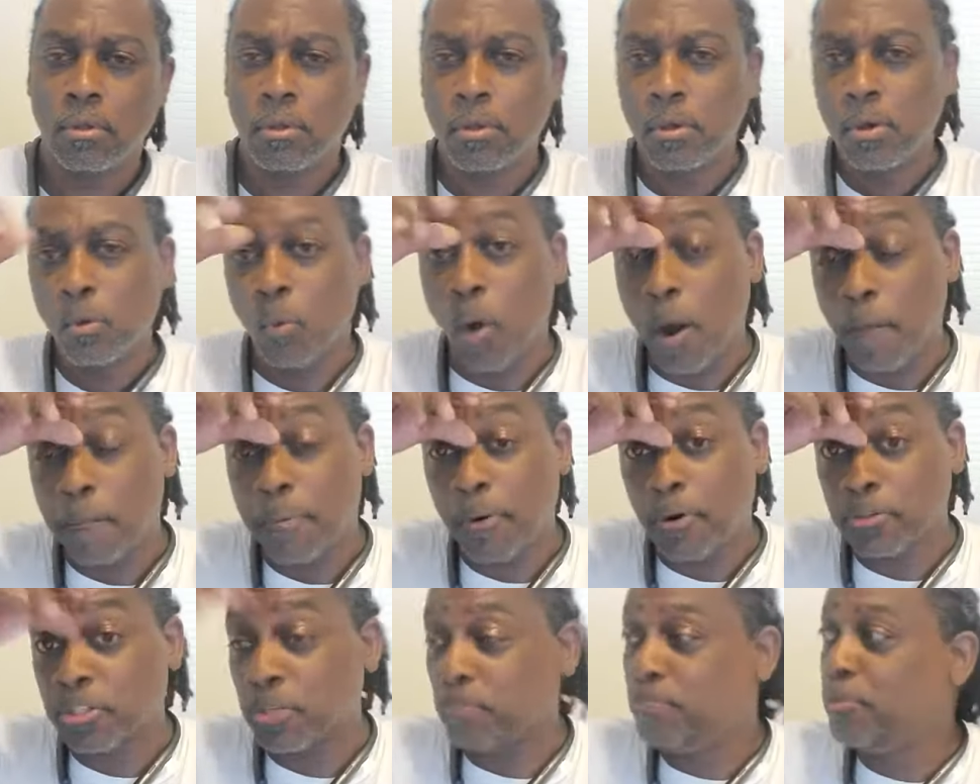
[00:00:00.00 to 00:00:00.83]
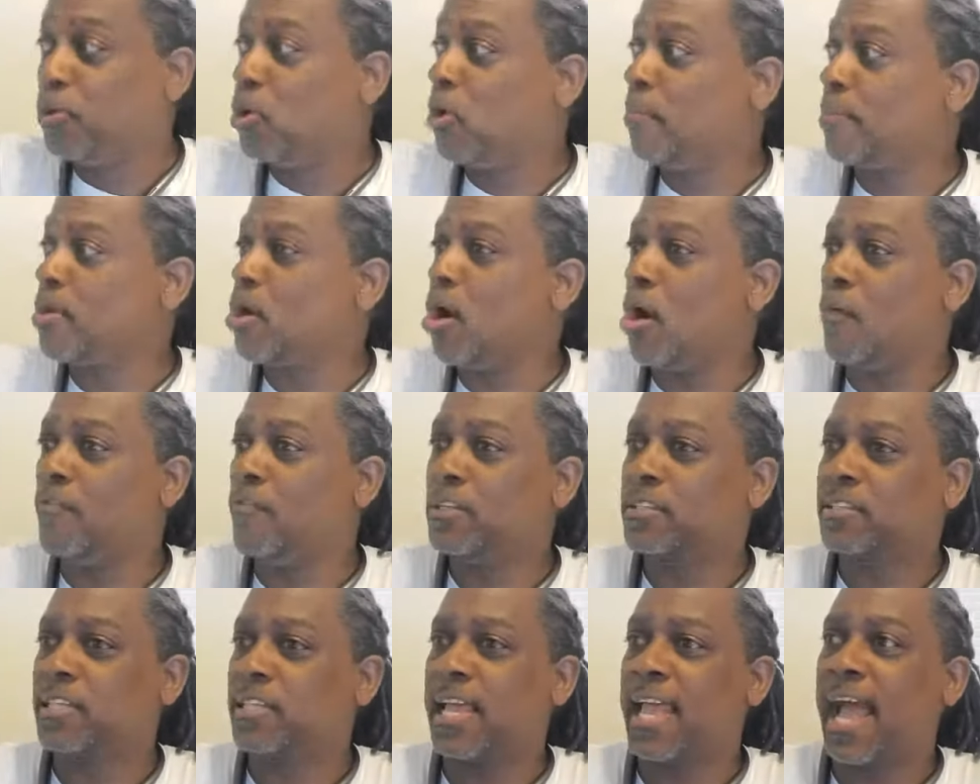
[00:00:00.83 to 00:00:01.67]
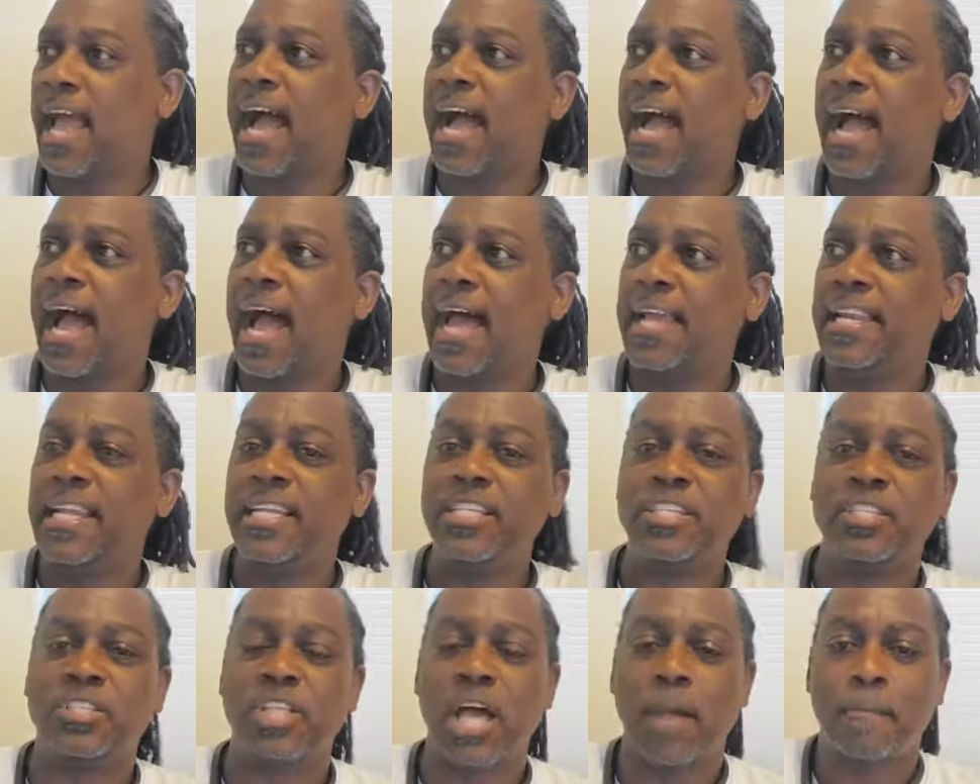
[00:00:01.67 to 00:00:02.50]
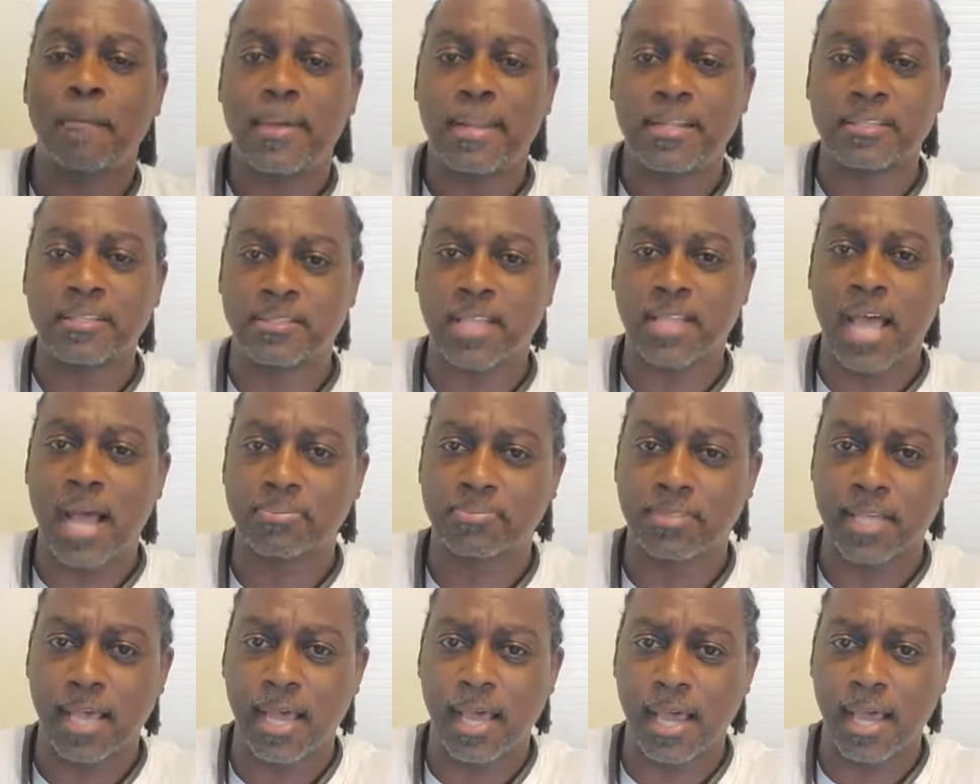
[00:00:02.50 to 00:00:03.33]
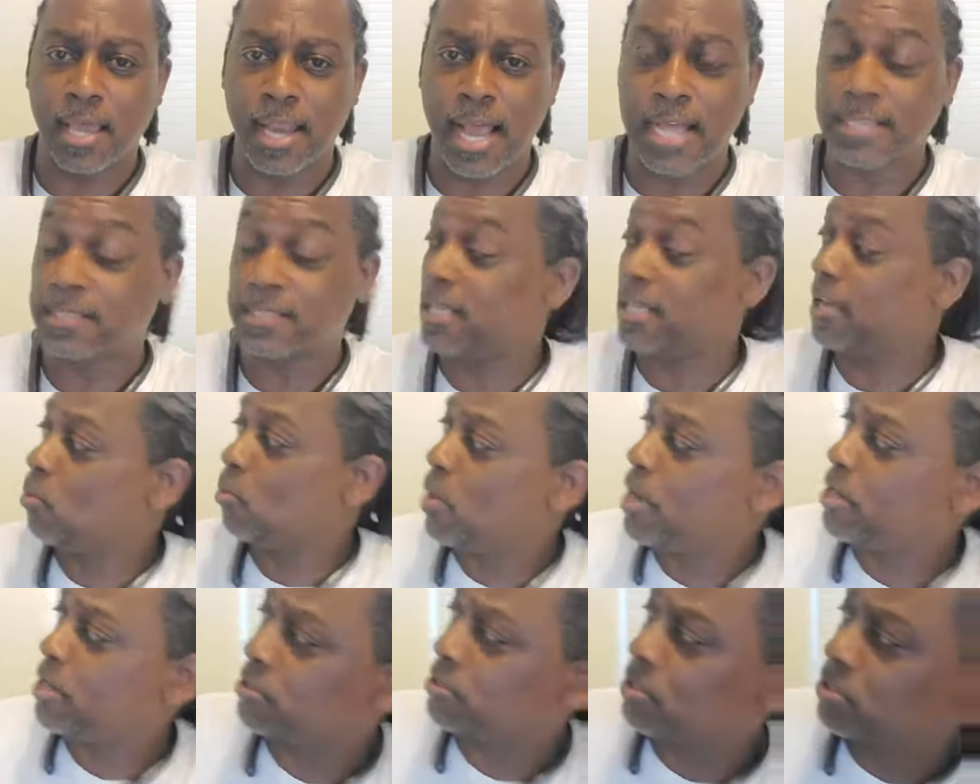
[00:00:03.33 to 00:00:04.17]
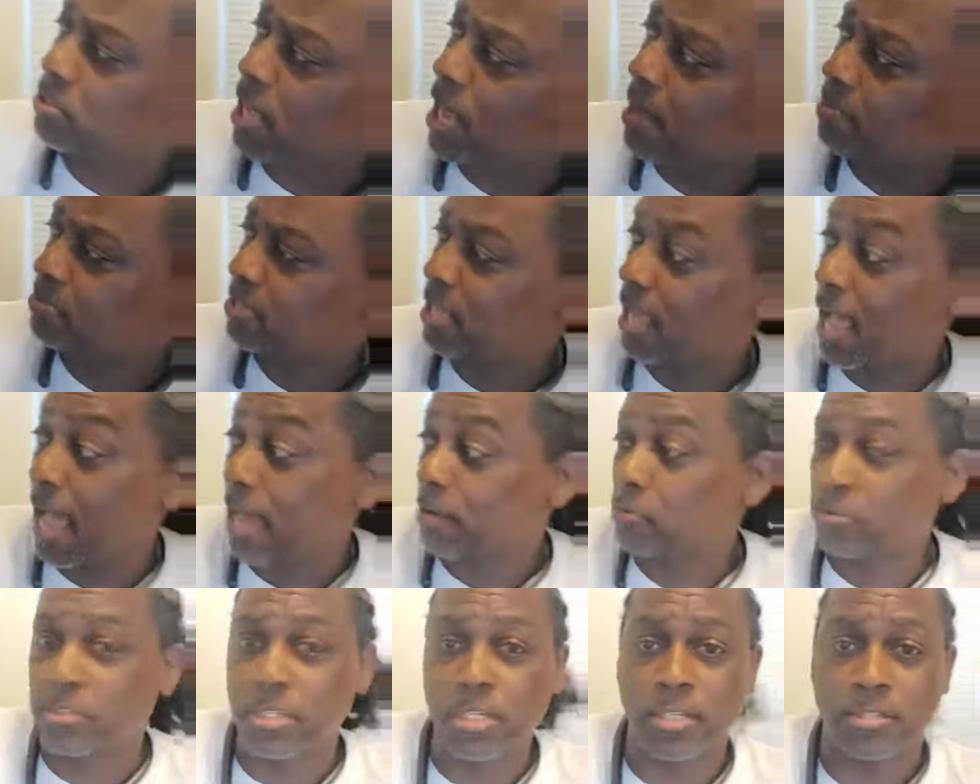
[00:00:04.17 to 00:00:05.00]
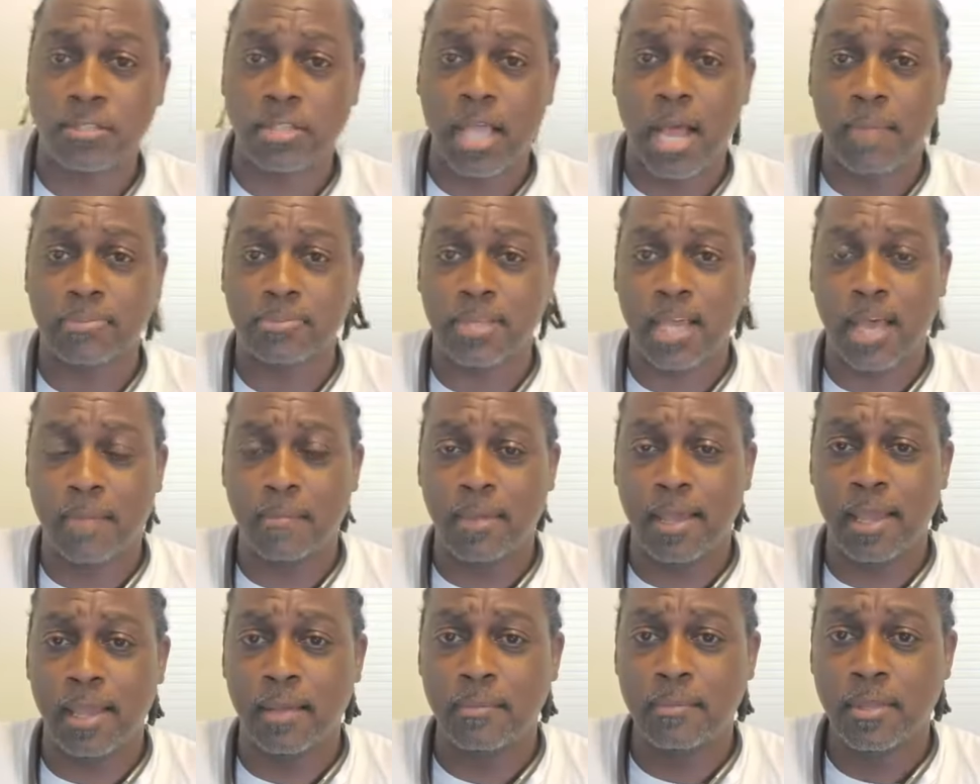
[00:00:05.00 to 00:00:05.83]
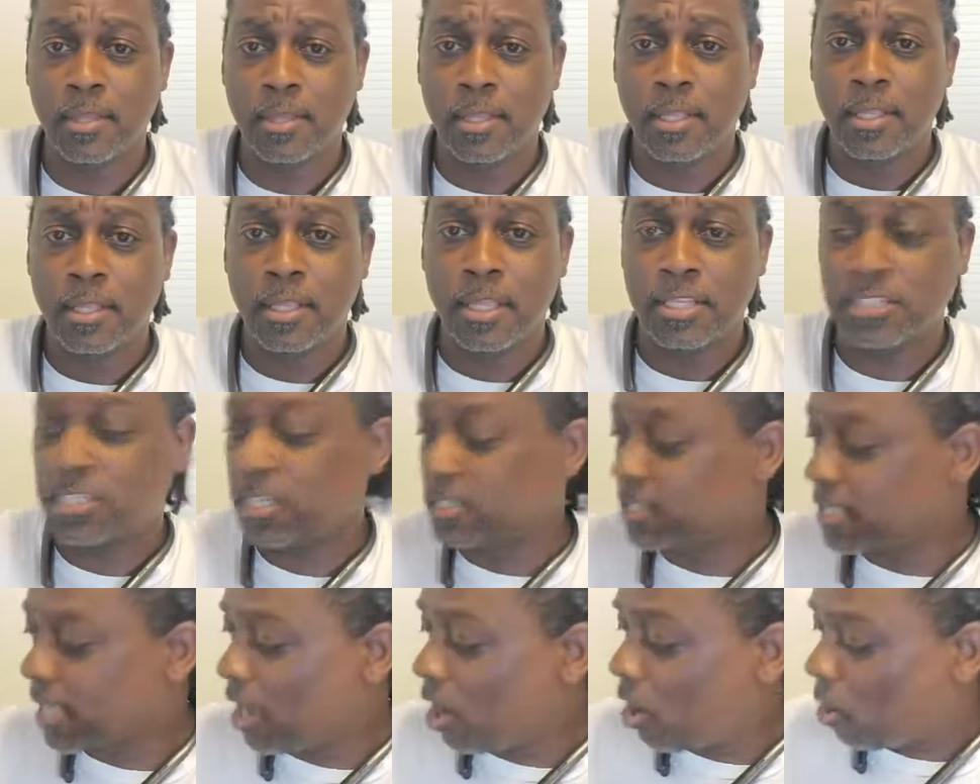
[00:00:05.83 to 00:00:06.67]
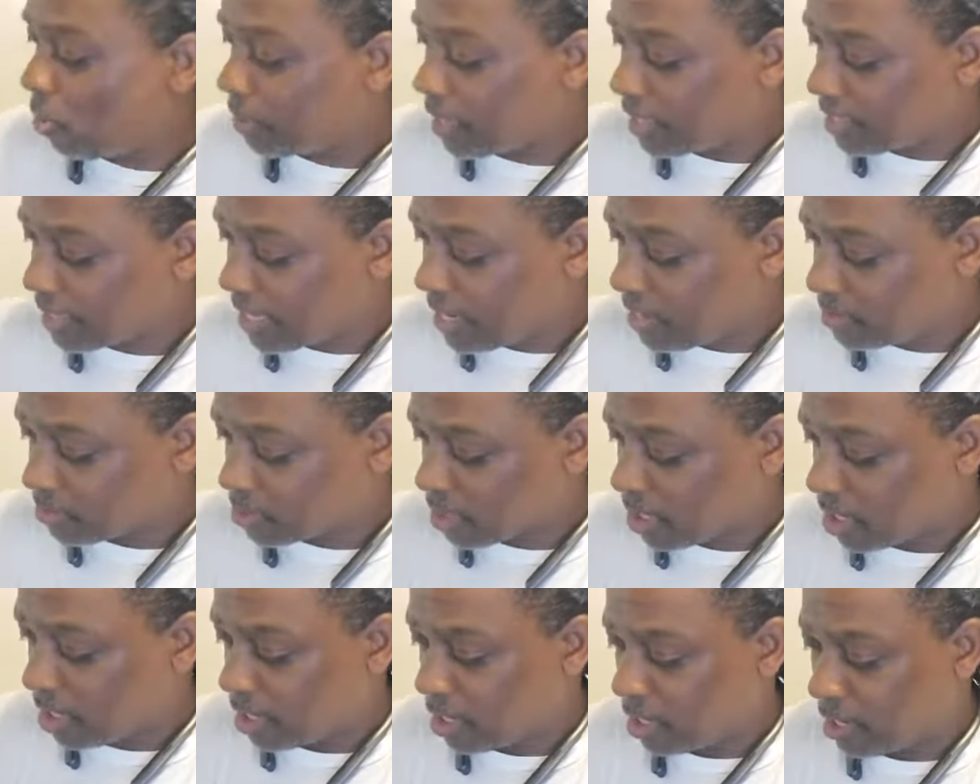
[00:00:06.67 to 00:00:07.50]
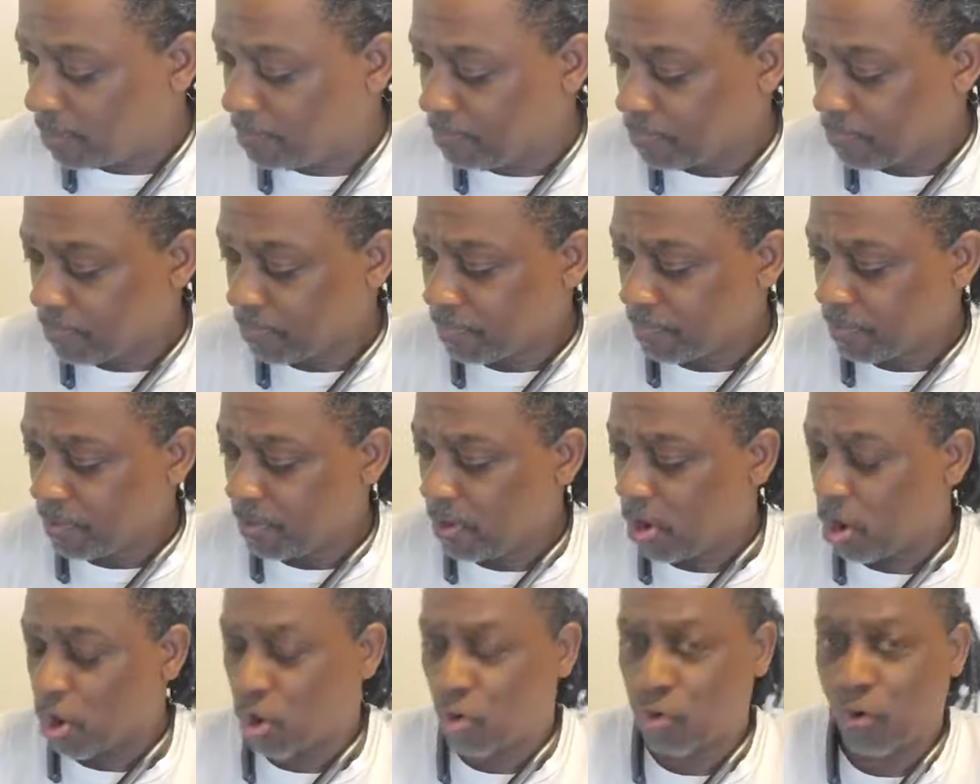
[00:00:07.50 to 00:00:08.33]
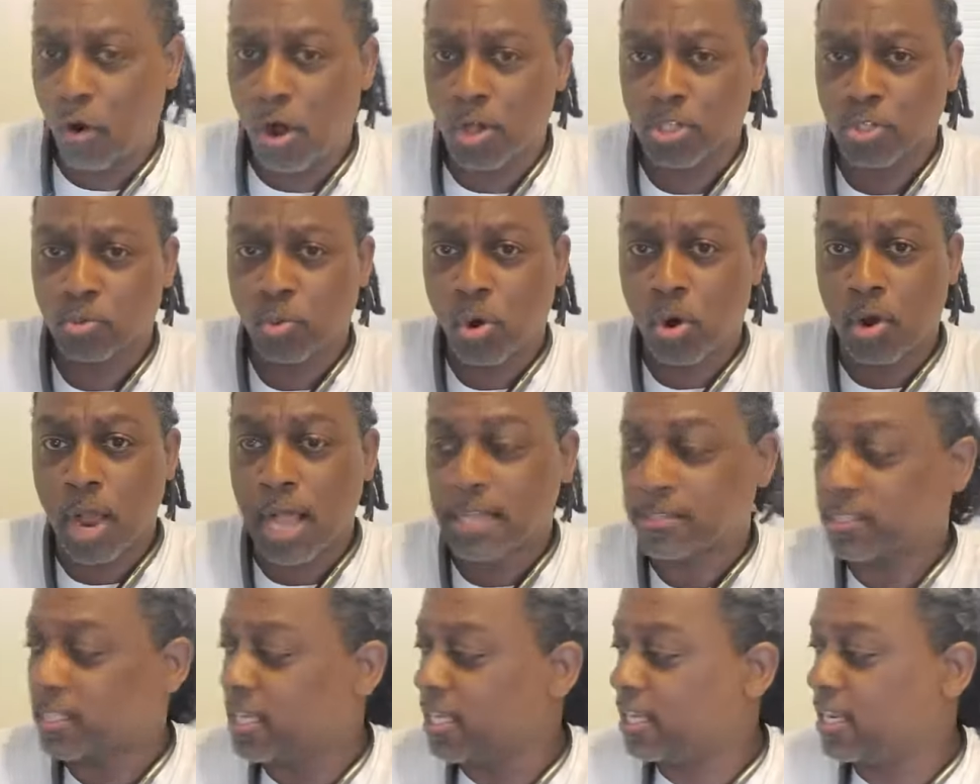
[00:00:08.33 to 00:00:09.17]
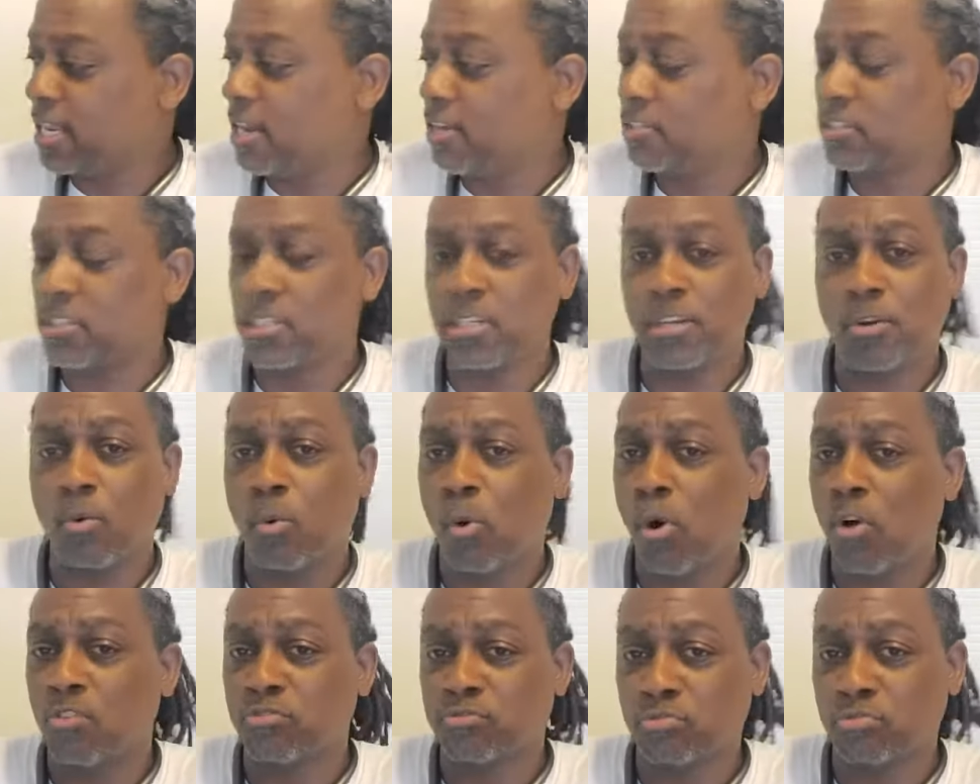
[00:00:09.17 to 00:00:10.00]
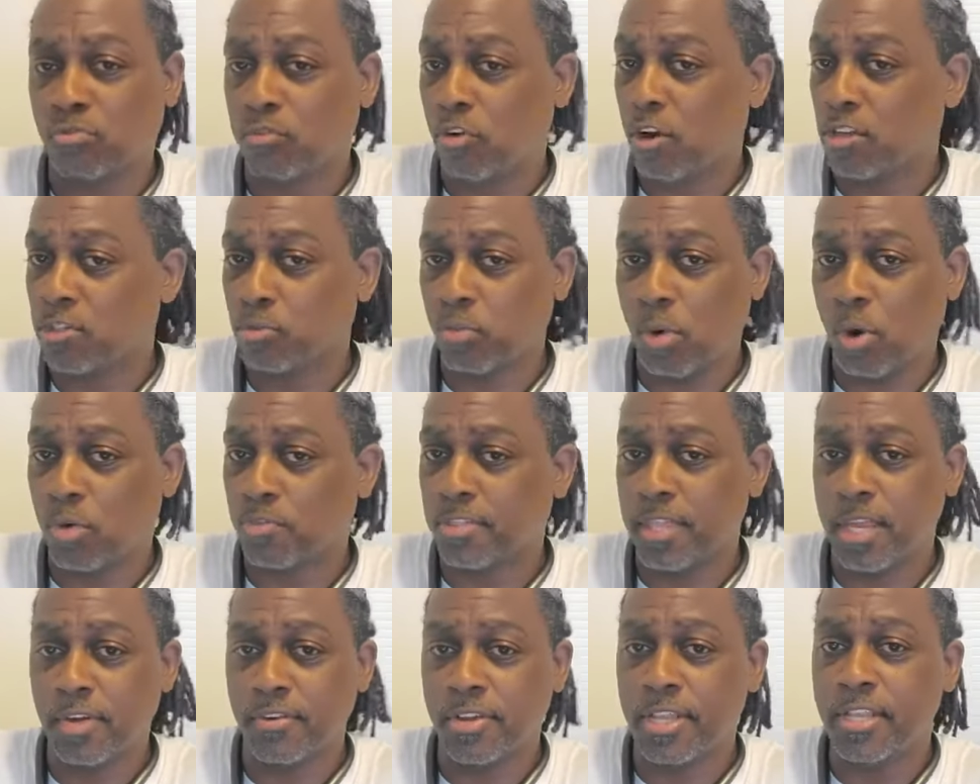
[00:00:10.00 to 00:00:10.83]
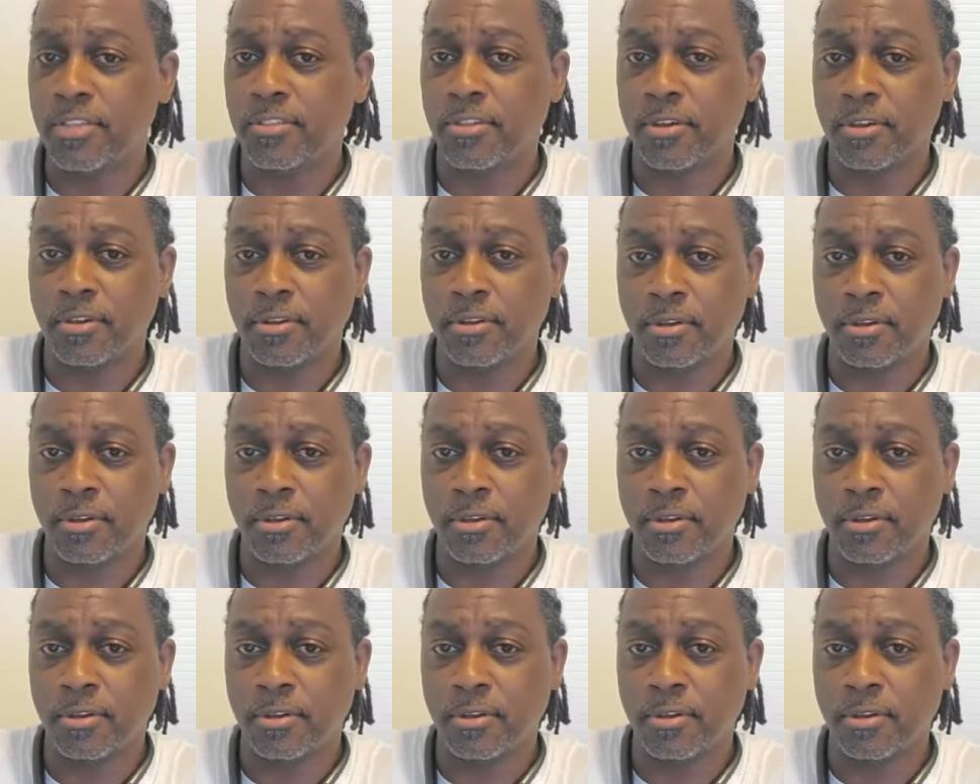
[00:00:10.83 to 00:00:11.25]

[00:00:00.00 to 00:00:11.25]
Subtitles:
One person pulled me over and say, I didn't stop at a stop sign. I said, where's the stop sign? I don't see a stop sign, man. And she said, oh, that there's a crosswalk. I said, there's an crosswalk there either.